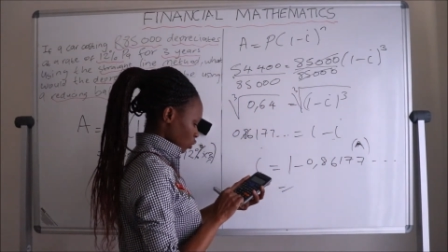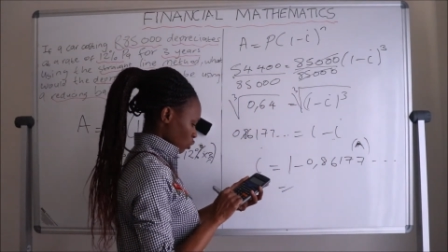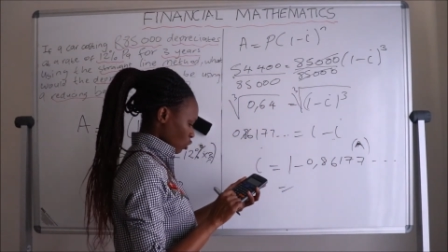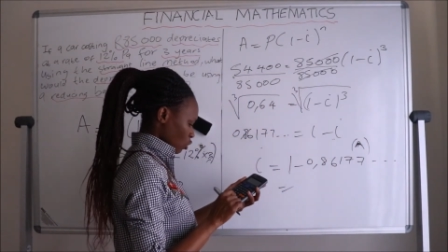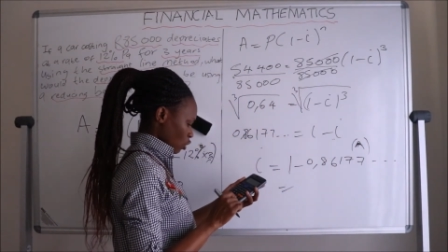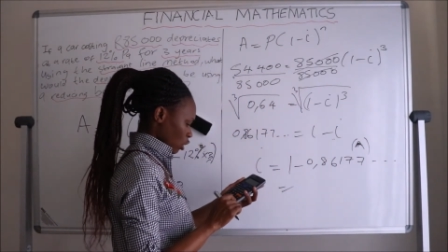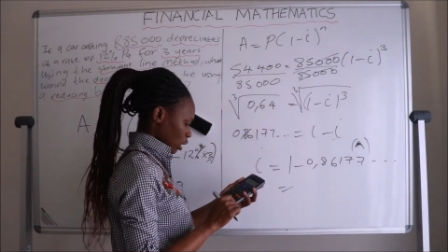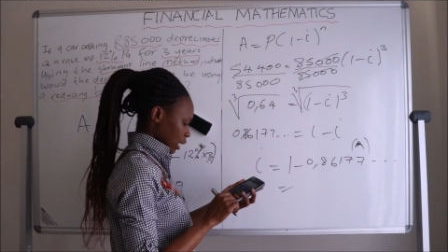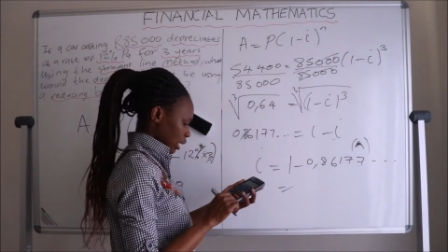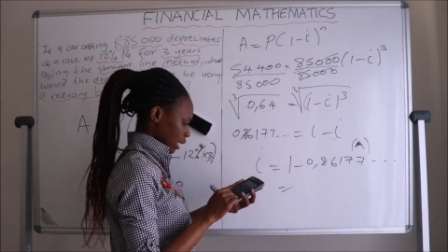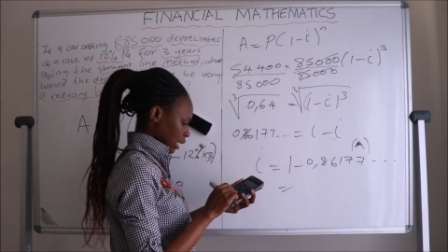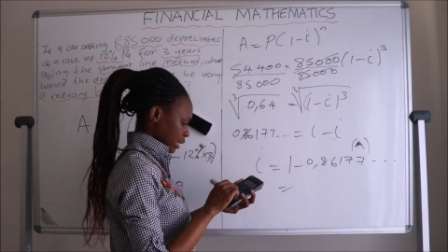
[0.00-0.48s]

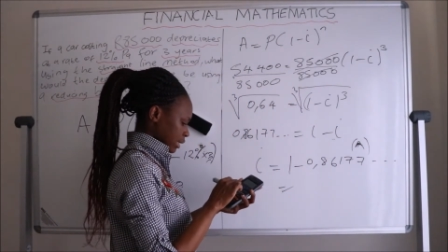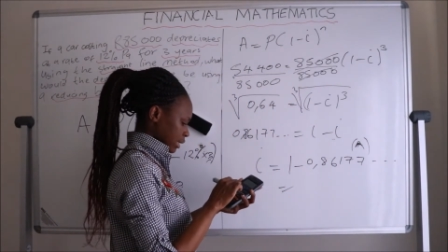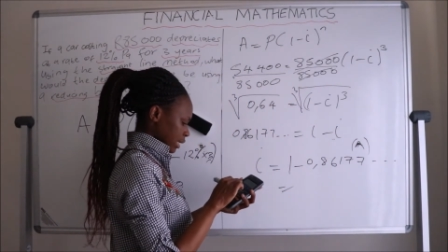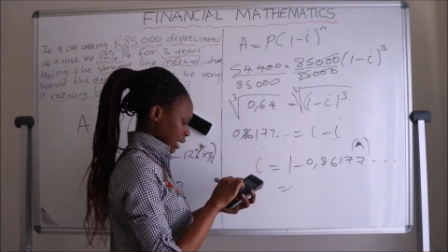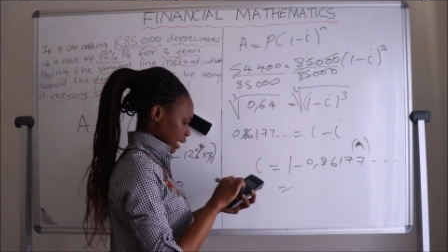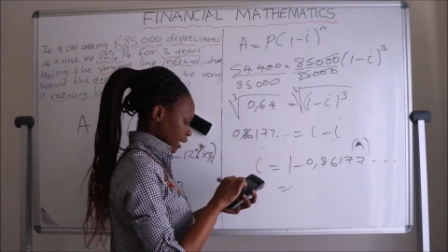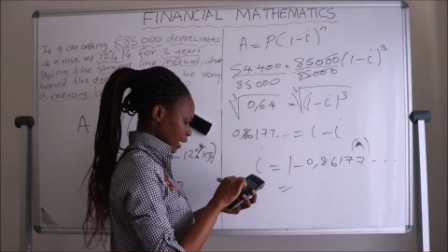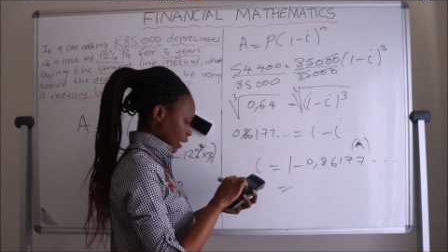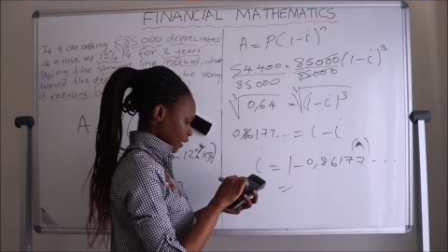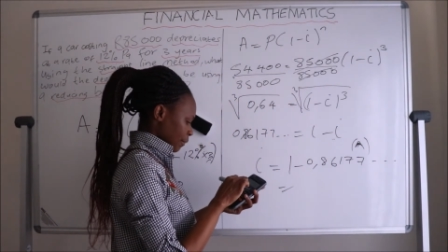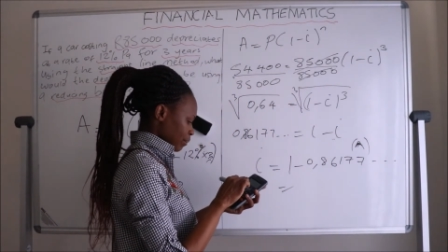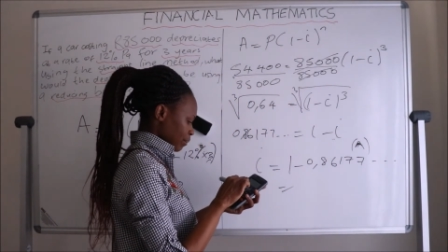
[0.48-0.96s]
recall letter
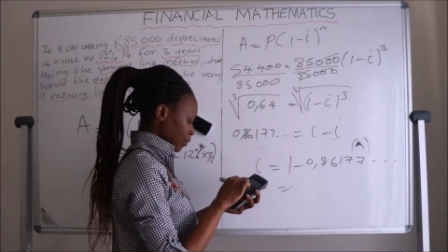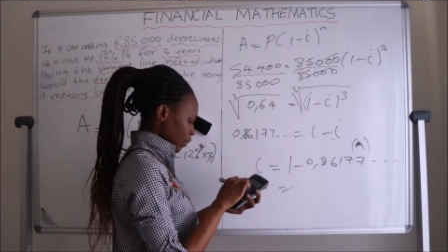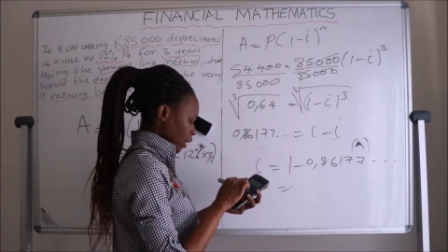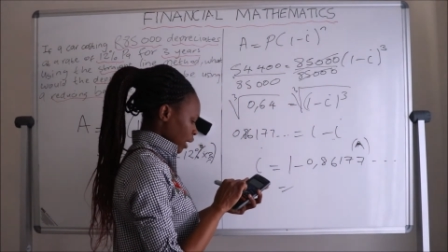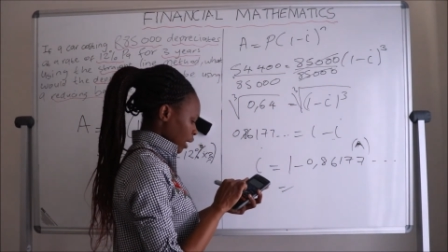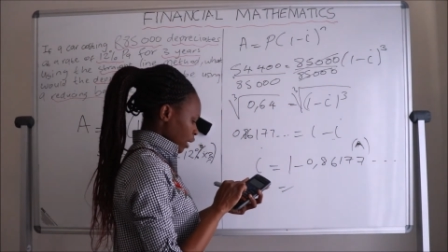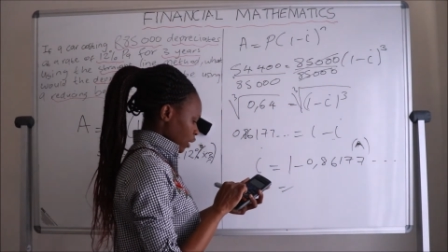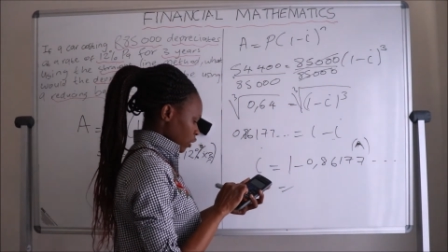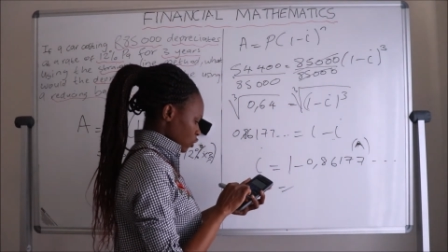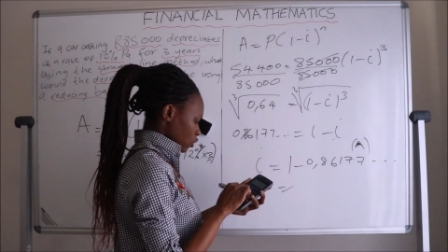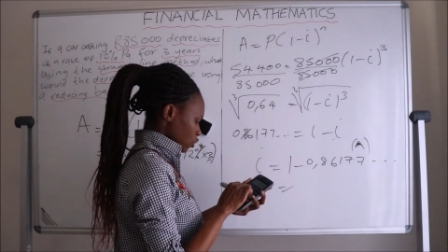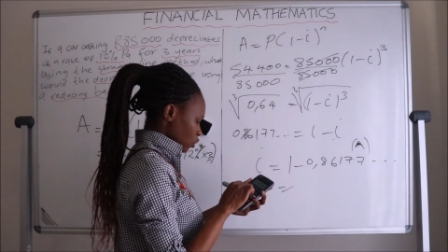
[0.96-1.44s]
A.
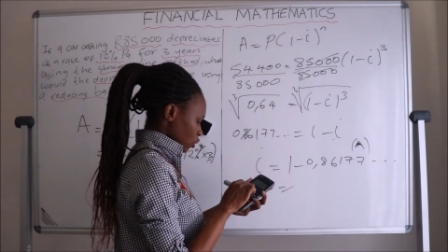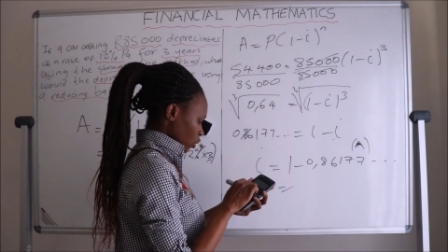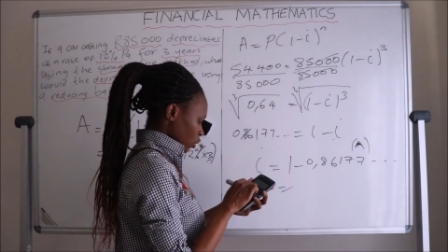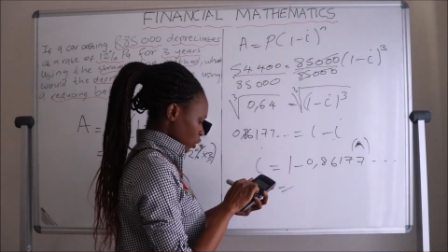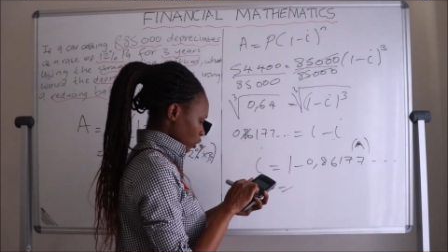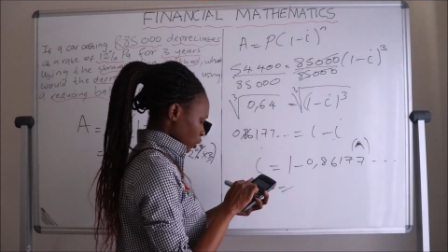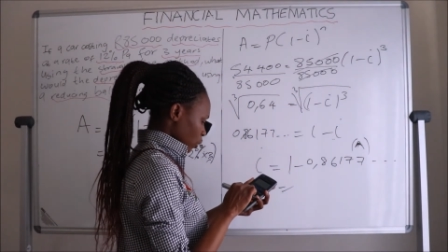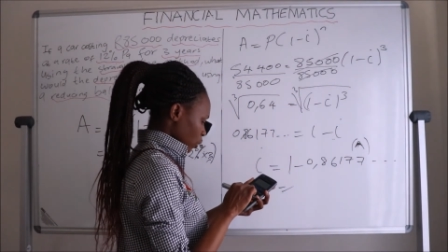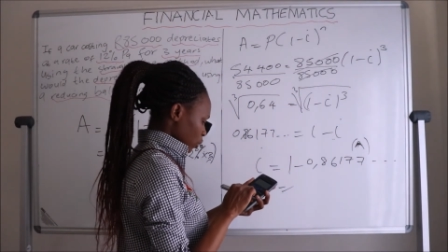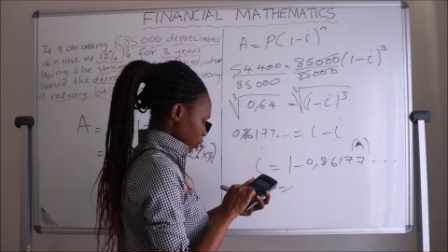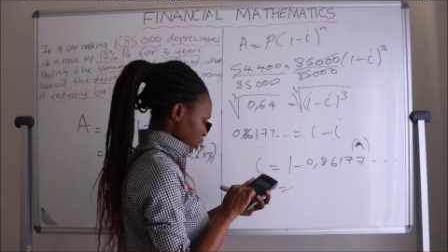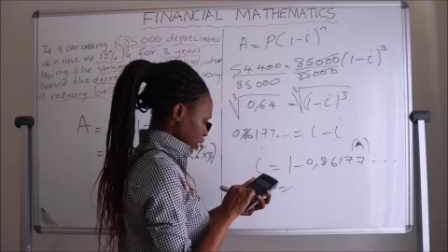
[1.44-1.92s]

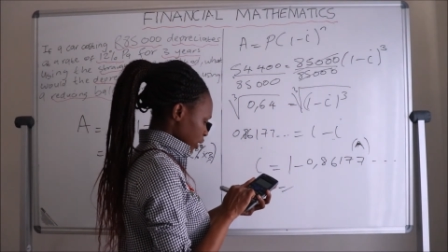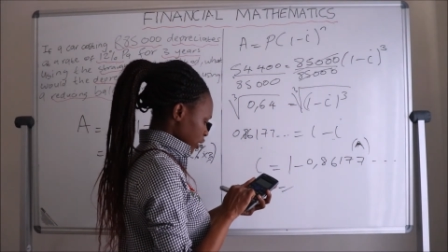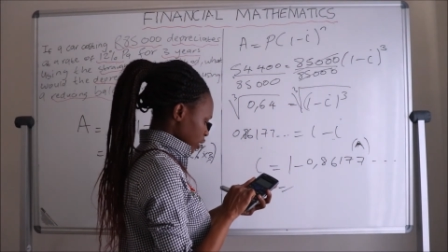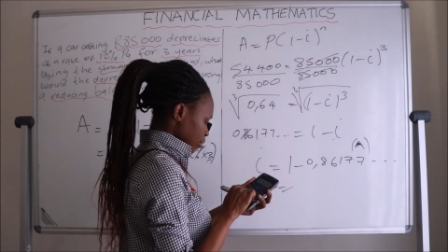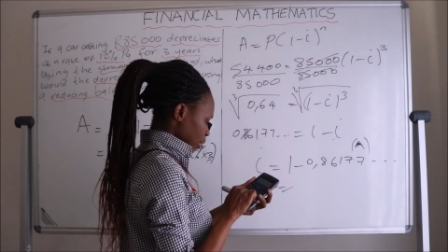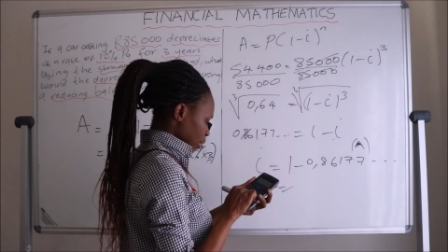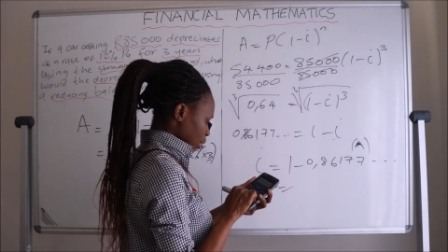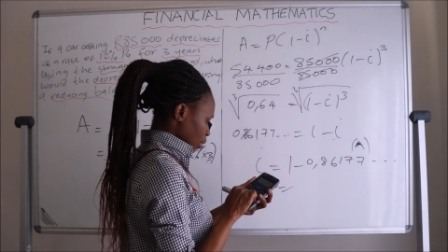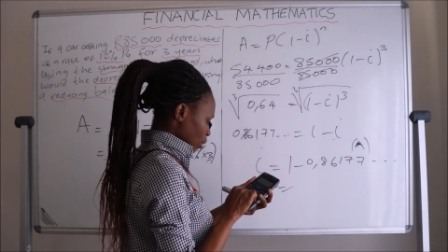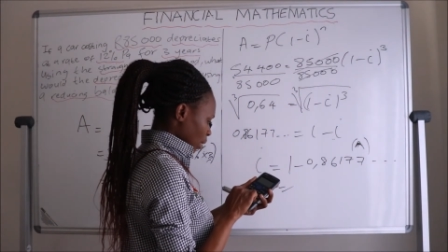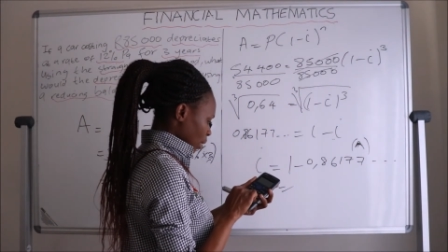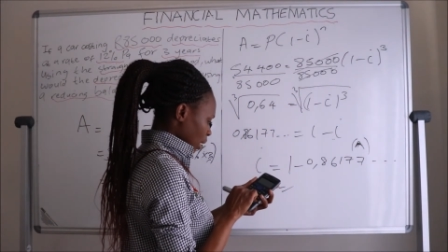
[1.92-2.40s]
So it will
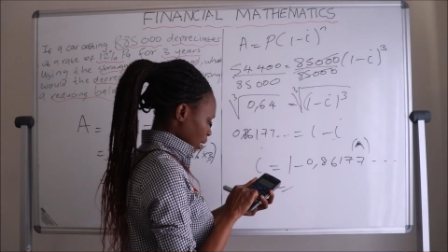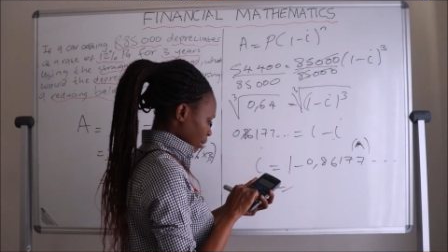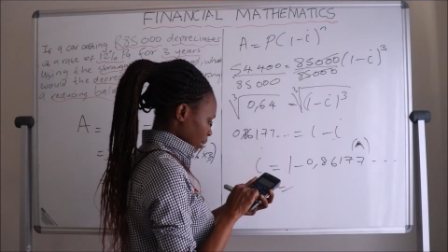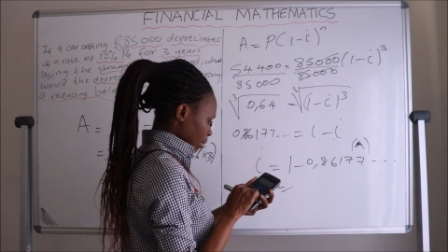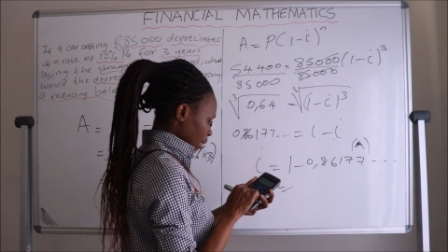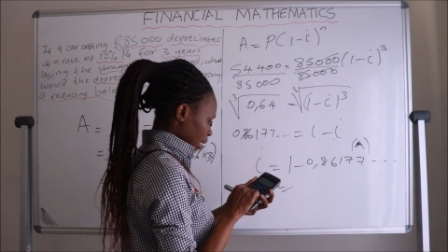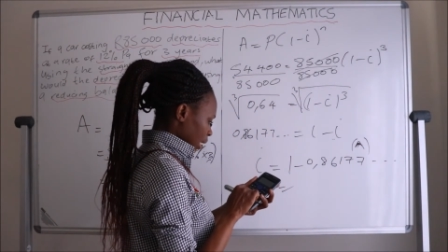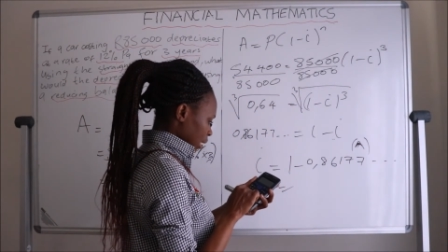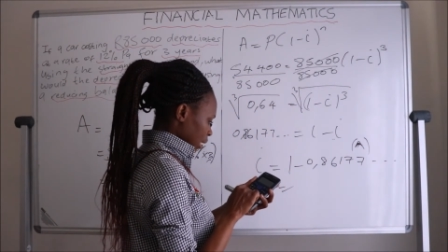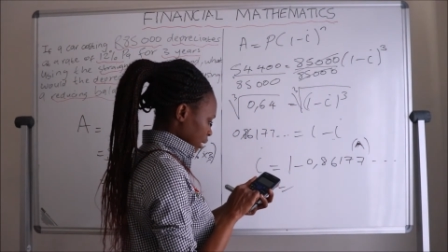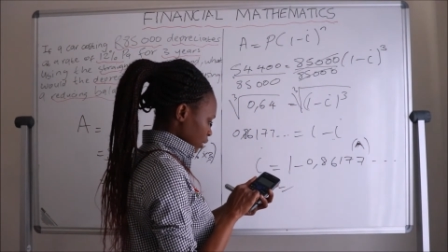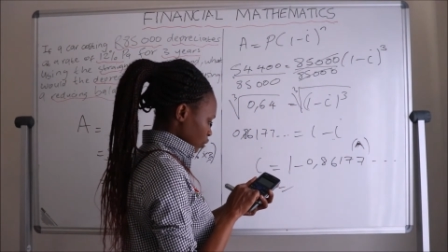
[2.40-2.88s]
just be 1
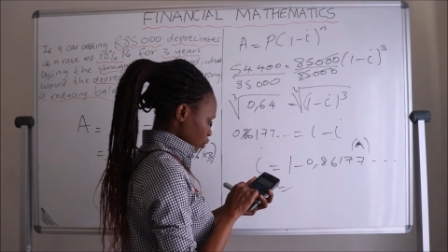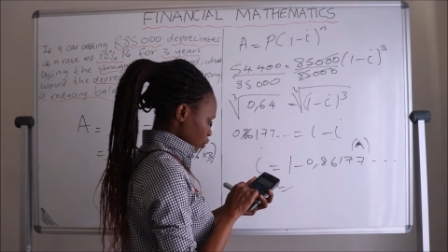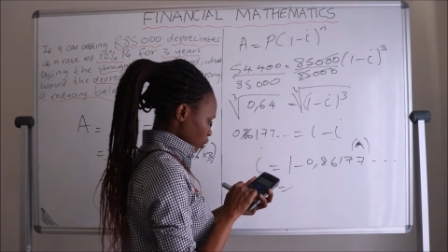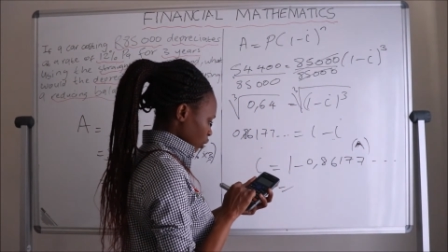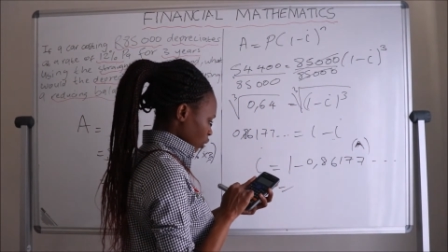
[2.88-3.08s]
minus